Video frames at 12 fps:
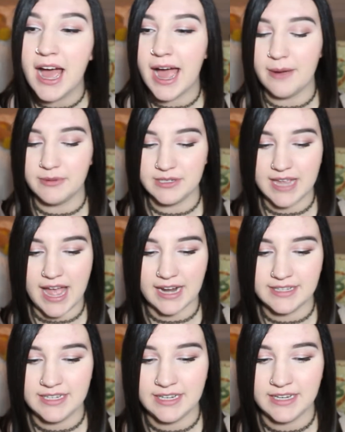I was
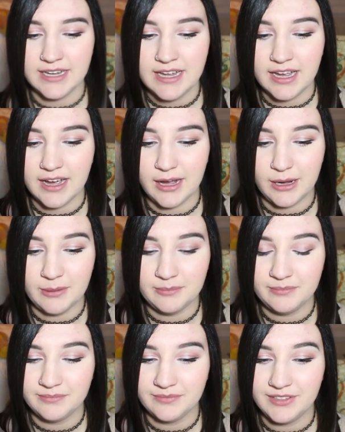acting
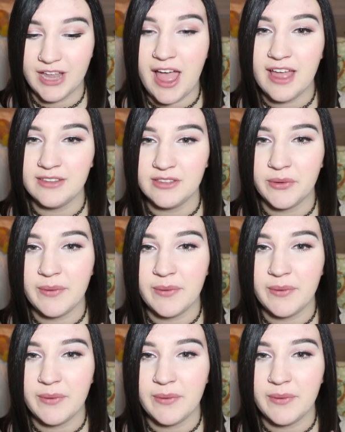not